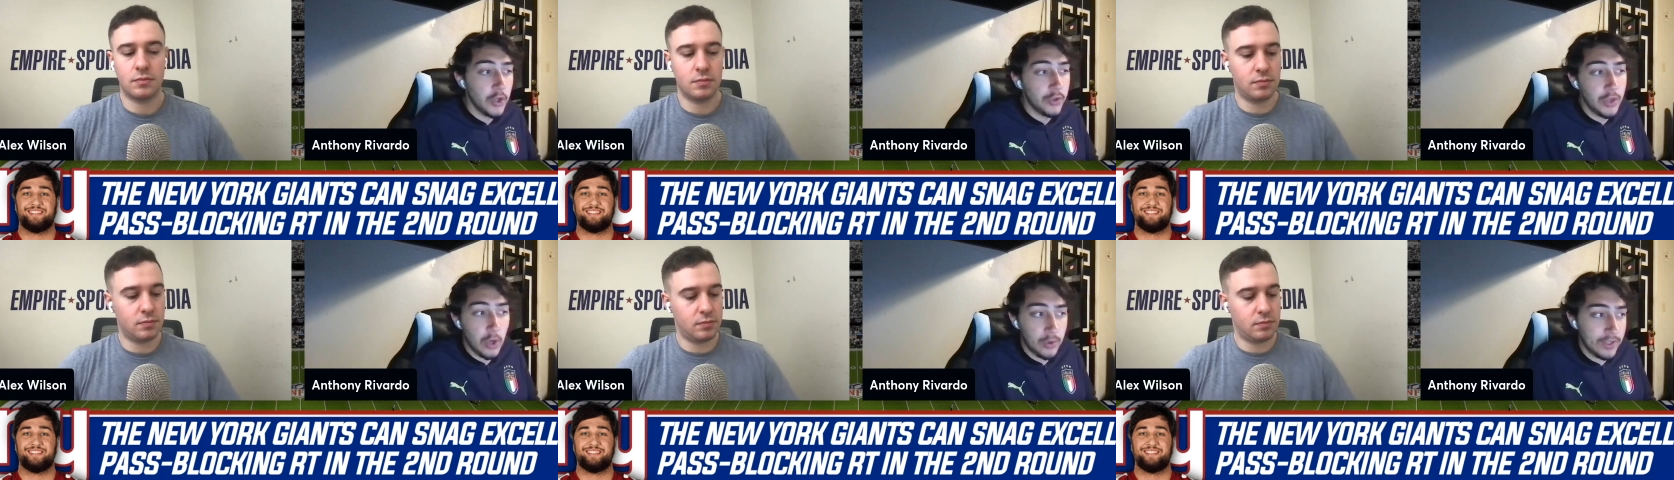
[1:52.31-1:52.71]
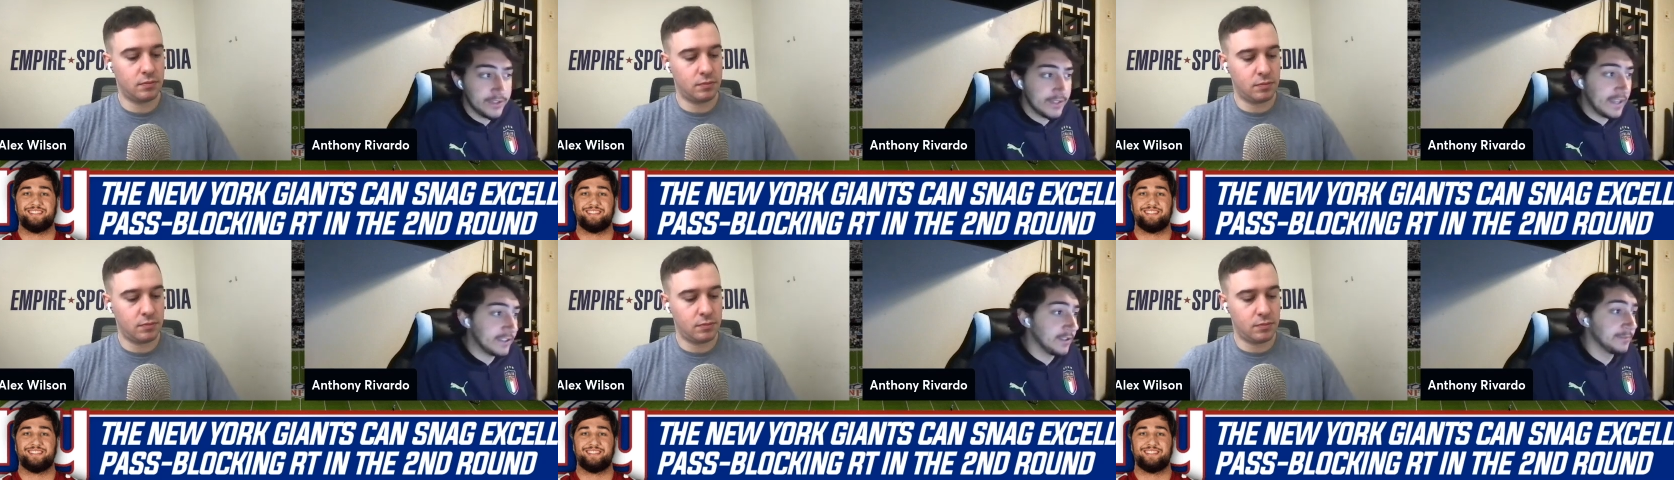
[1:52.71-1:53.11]
Speaker 1: no, he's
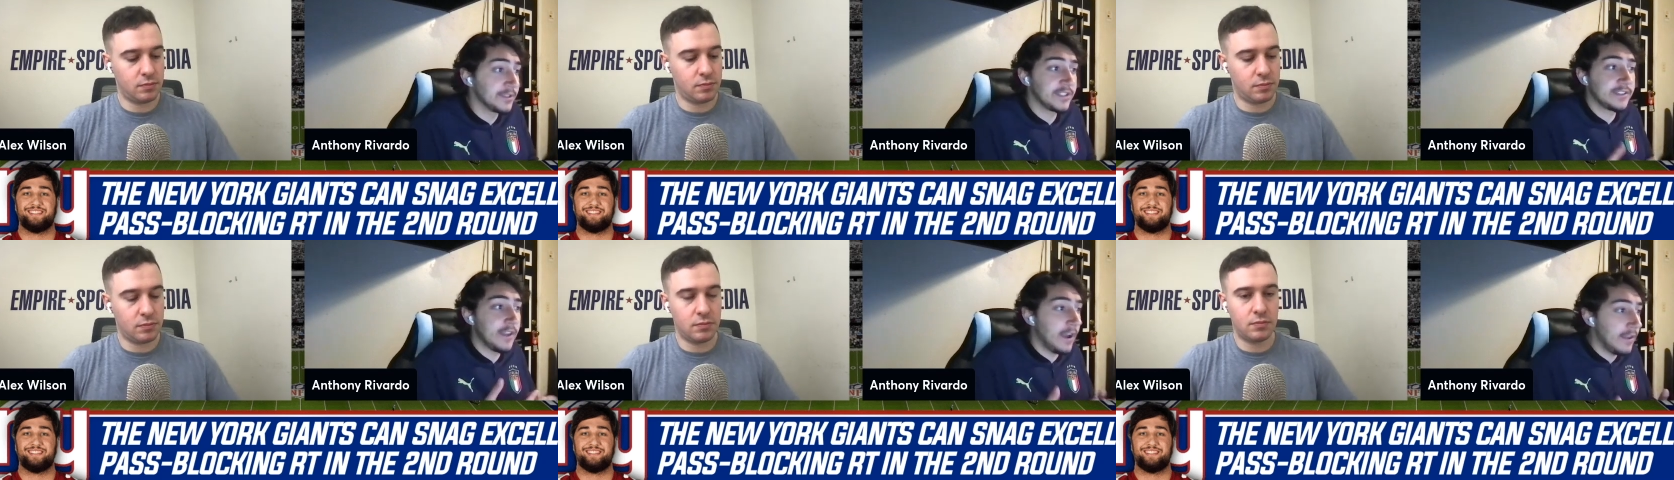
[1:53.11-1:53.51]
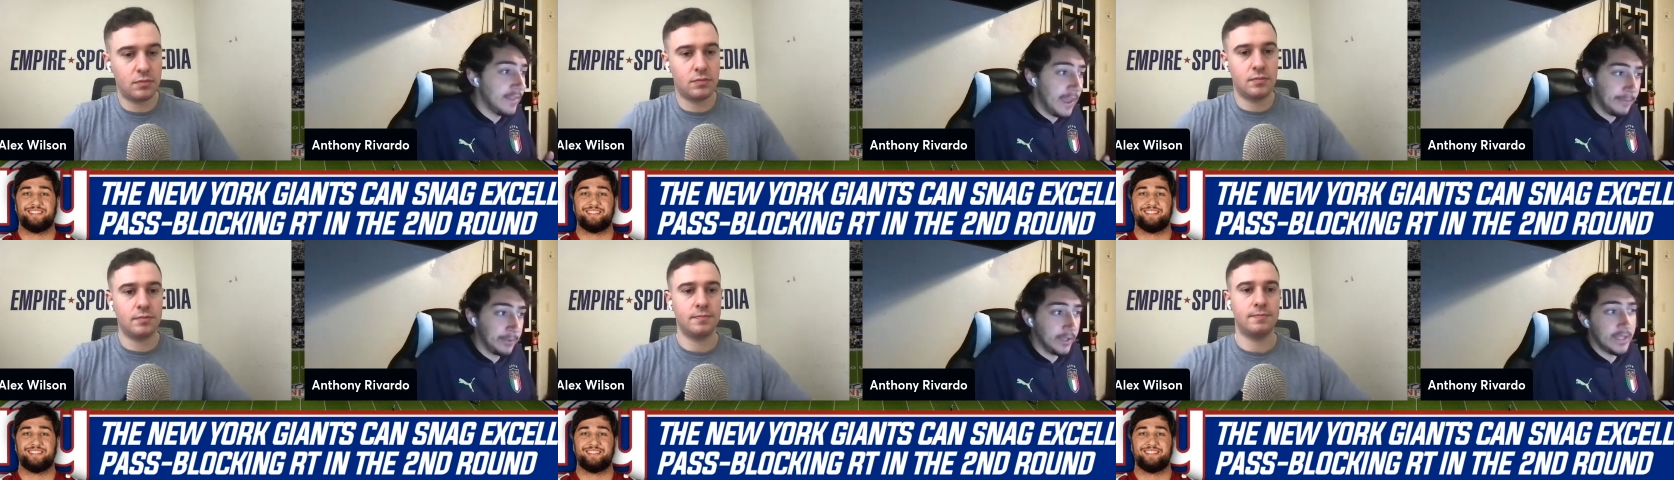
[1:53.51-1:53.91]
not some stud
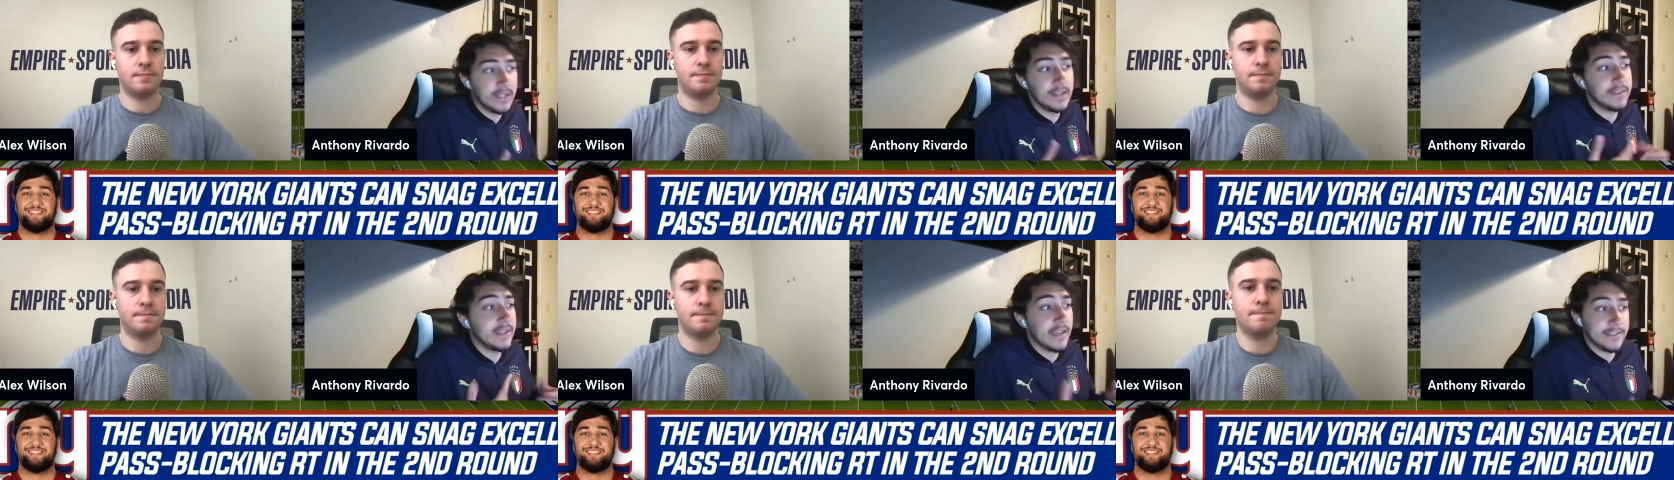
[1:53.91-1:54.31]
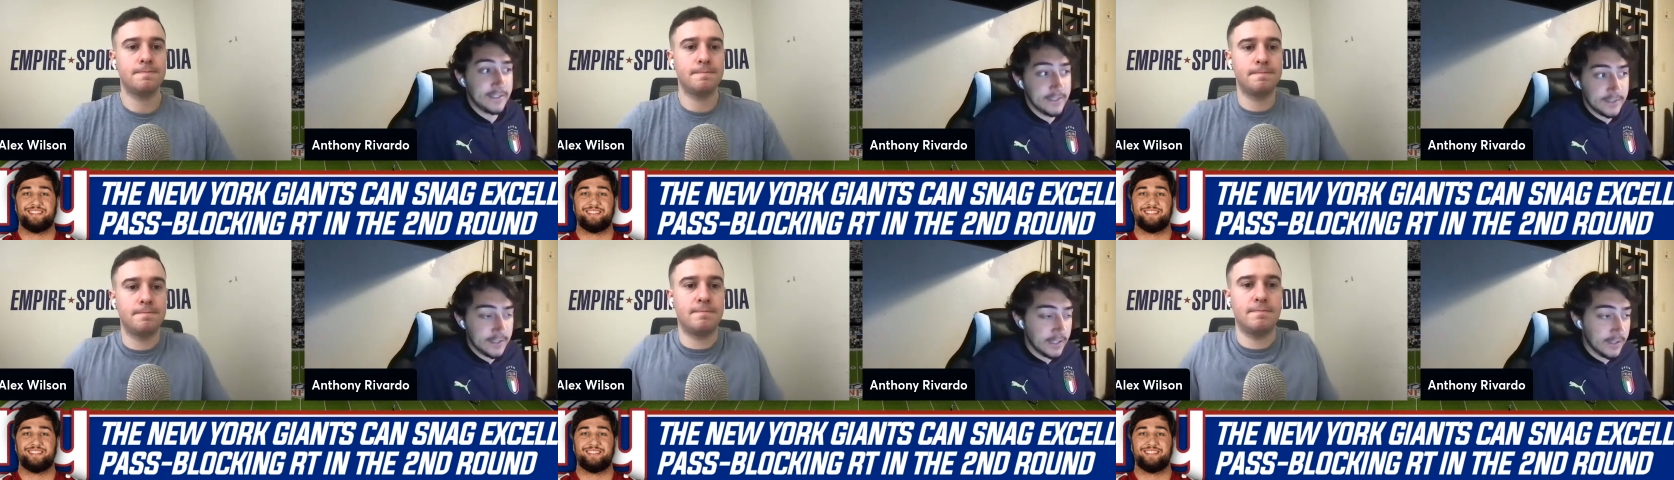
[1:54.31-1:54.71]
that played in the
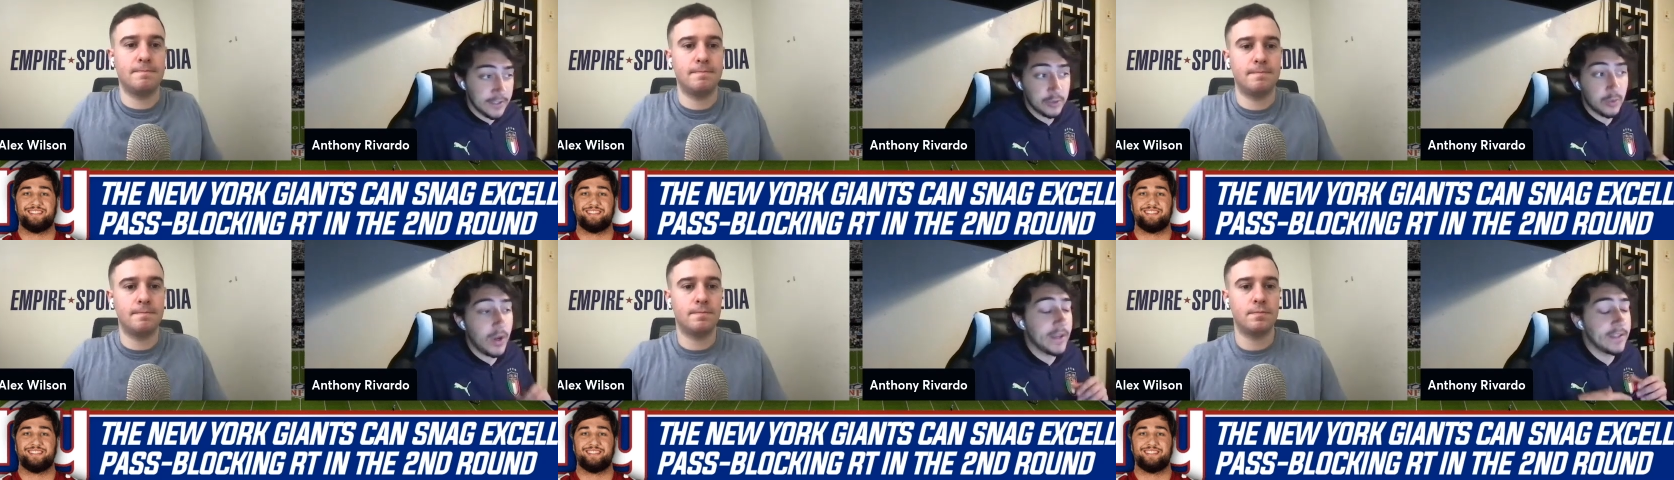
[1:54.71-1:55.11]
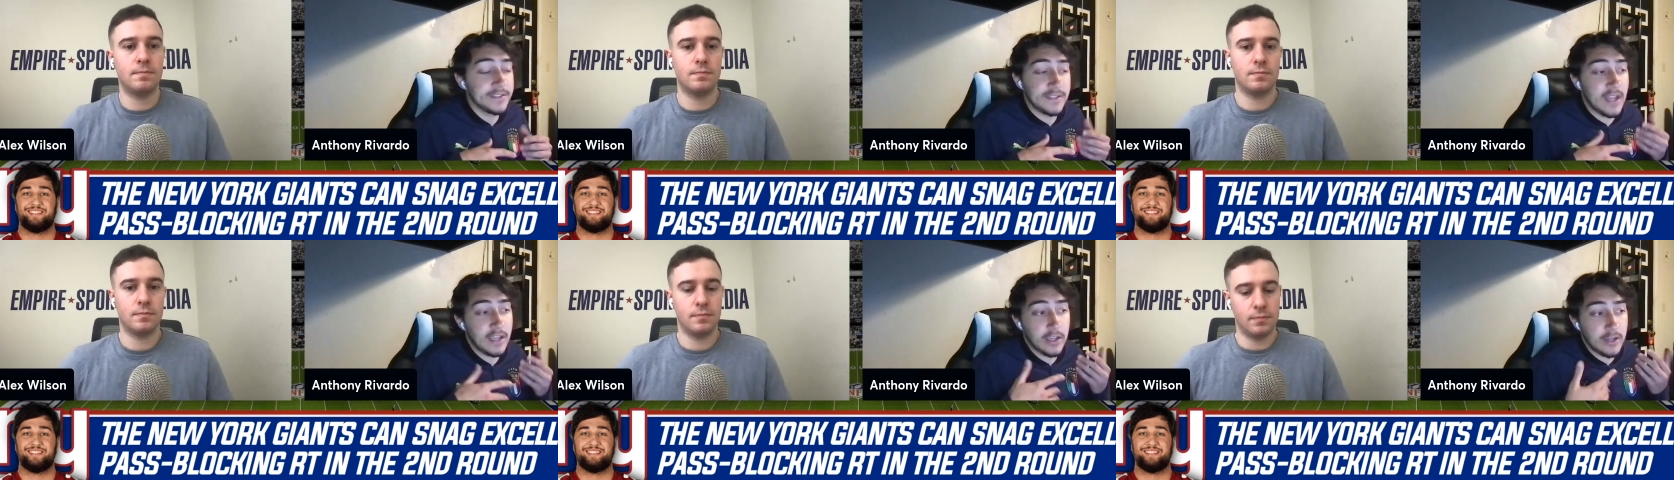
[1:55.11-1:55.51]
SEC. That's why he's
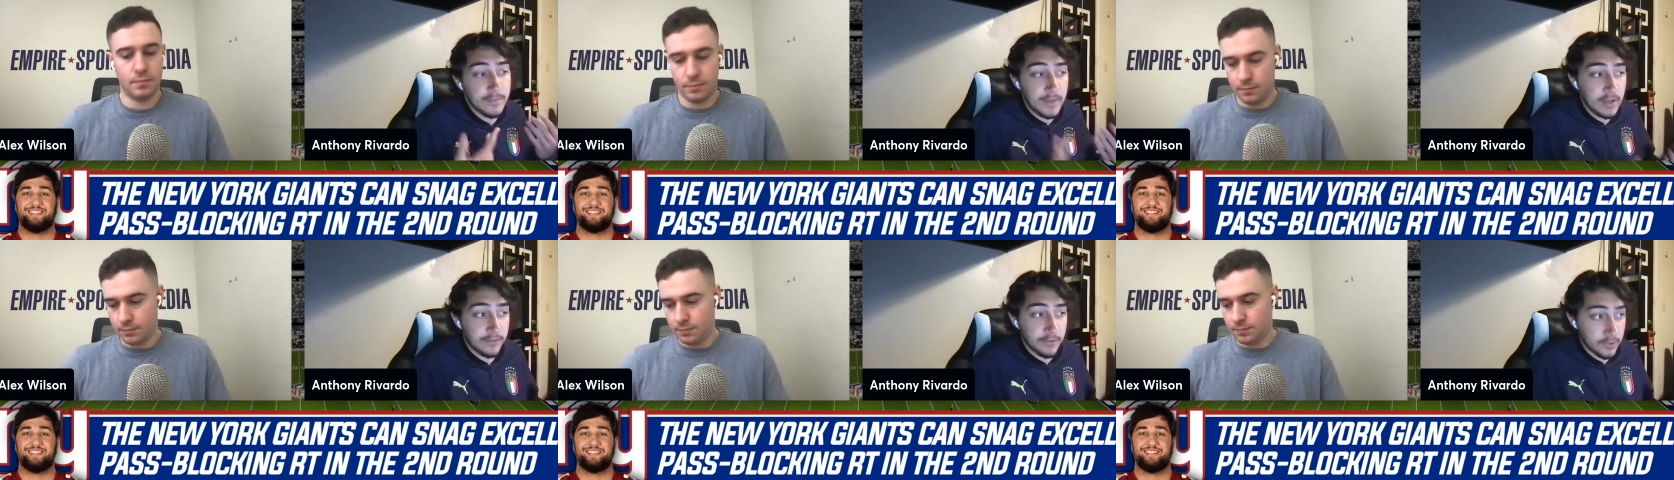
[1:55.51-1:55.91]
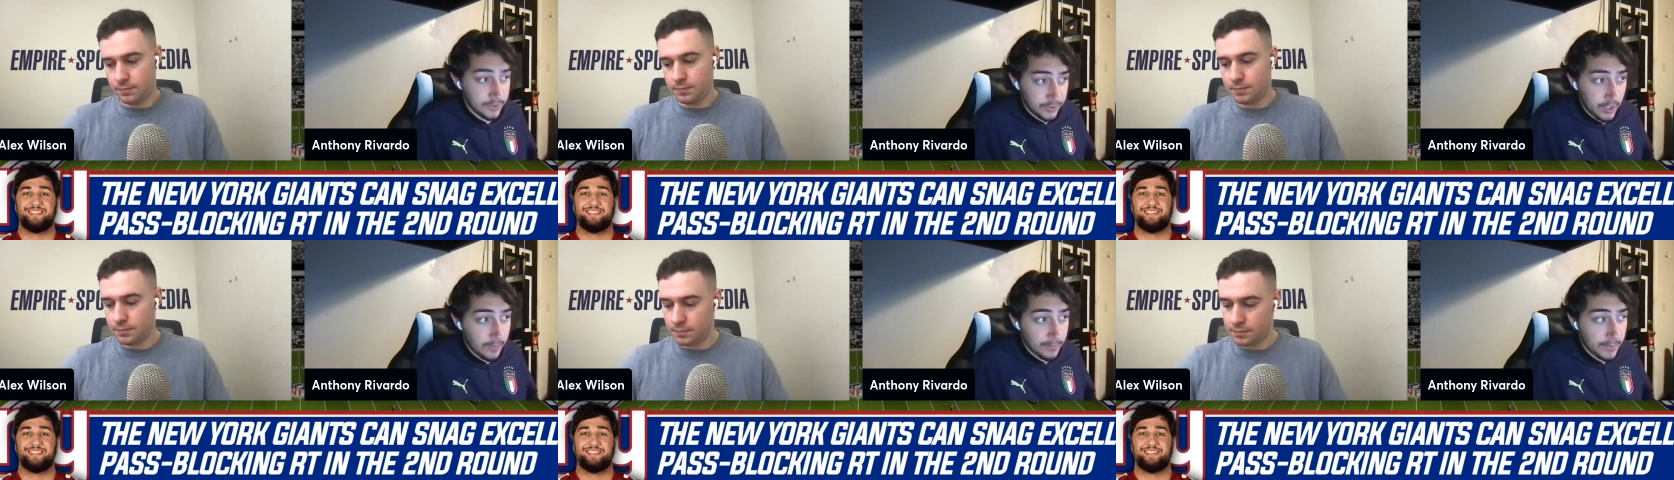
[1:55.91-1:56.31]
not going to be a first
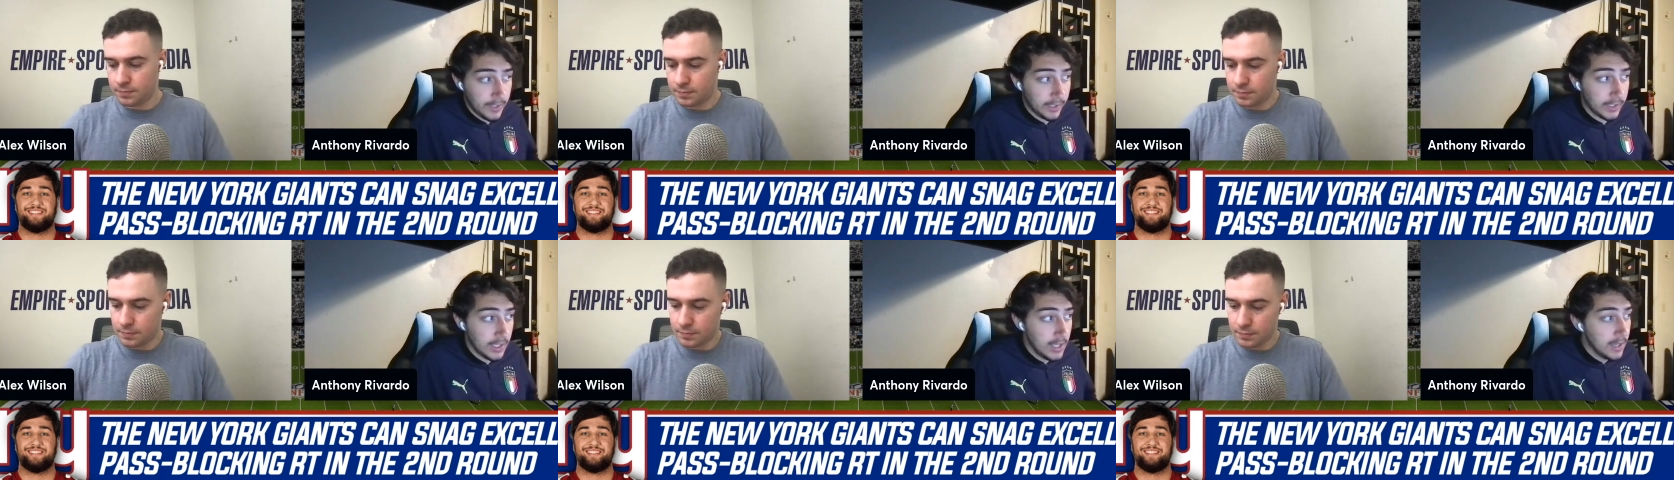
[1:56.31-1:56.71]
round pick.